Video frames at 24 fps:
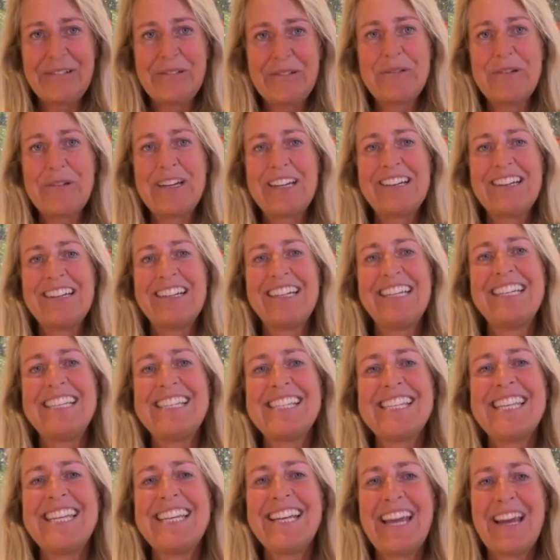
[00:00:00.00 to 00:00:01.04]
Where
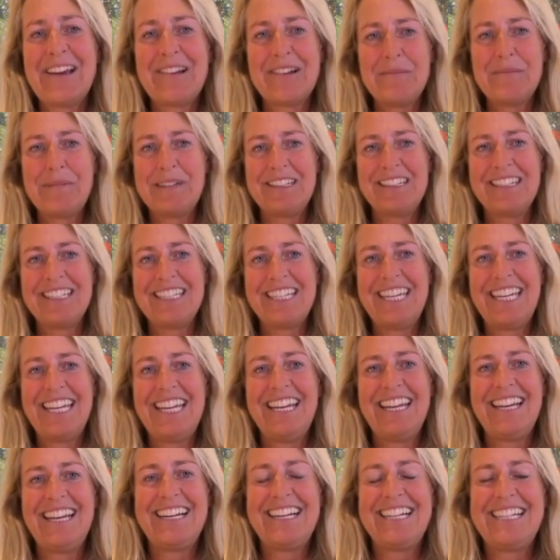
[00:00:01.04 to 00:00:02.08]
is the
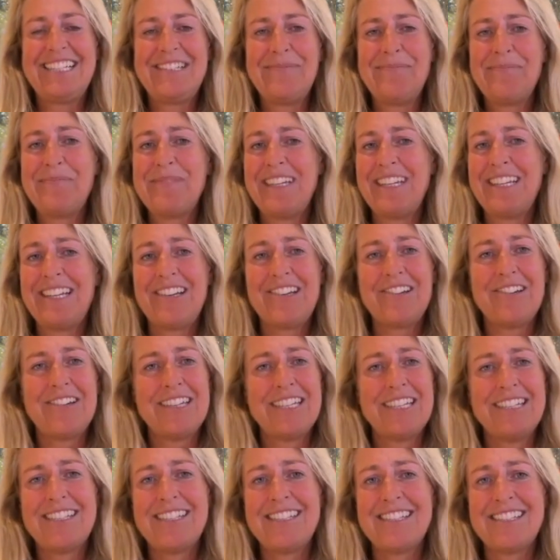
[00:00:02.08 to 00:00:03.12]
accountability? You know,
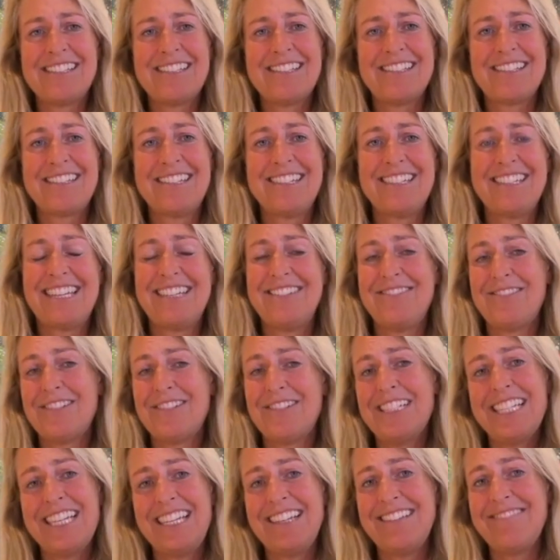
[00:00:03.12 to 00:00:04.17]
and
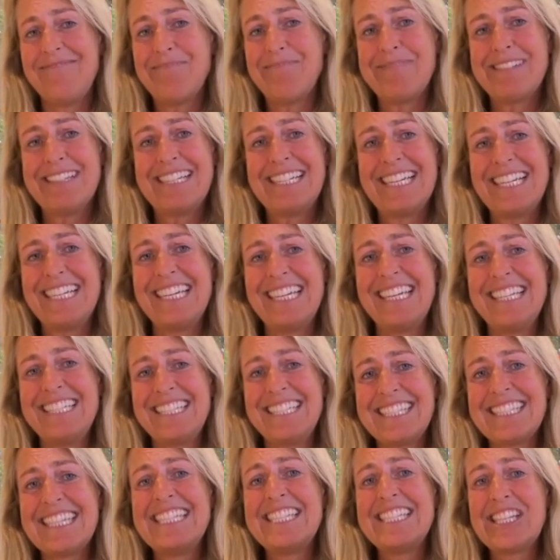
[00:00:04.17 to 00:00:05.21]
really
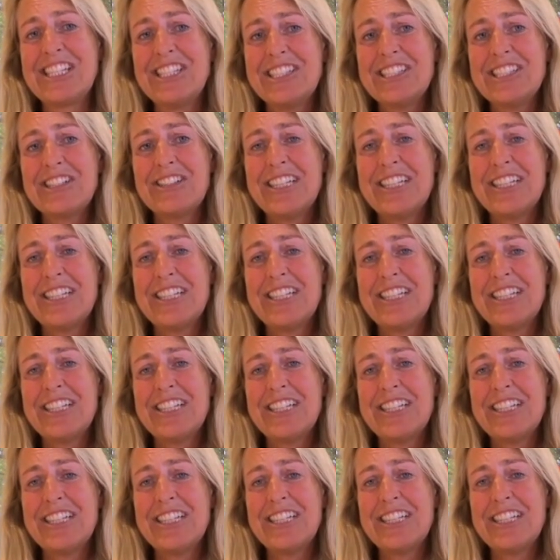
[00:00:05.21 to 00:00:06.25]
it's concerning,
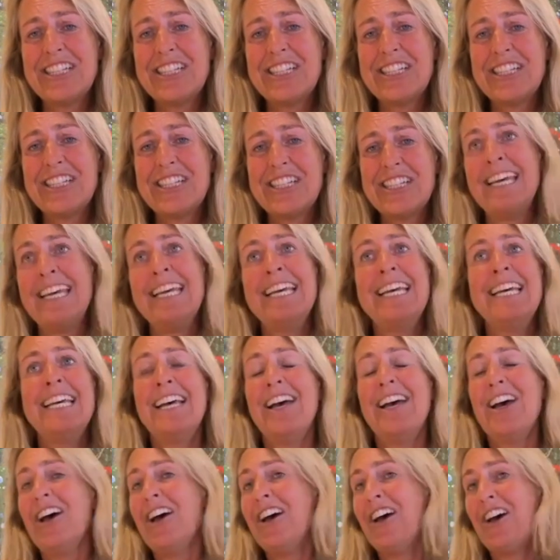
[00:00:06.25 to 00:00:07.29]
because
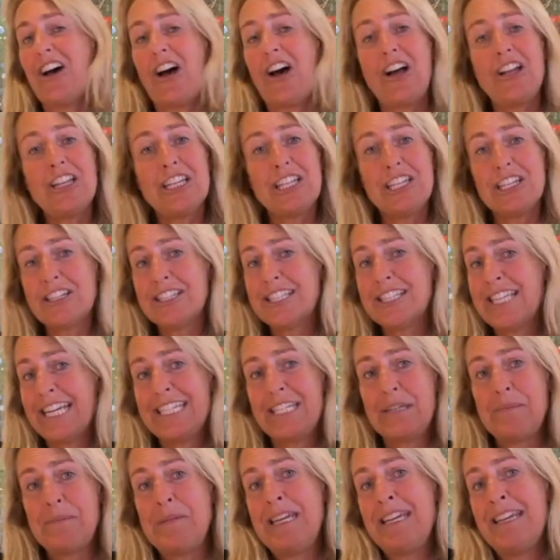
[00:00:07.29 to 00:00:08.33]
all it looks
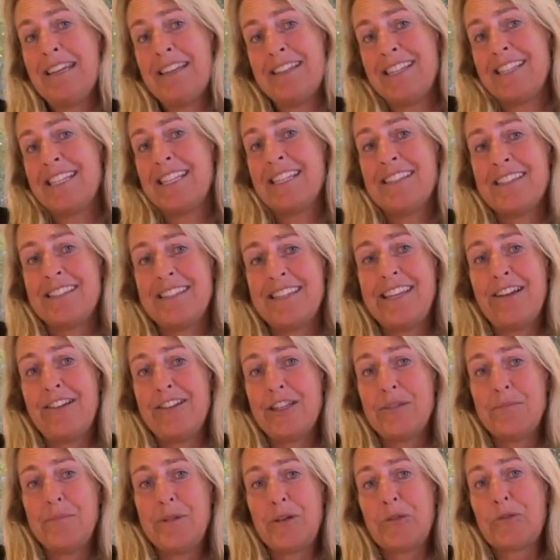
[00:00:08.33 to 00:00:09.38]
like to me is this is the
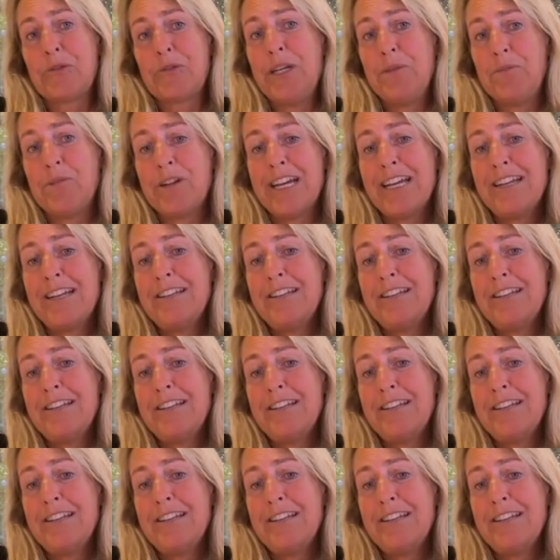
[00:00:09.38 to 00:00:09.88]
ultimate rebrand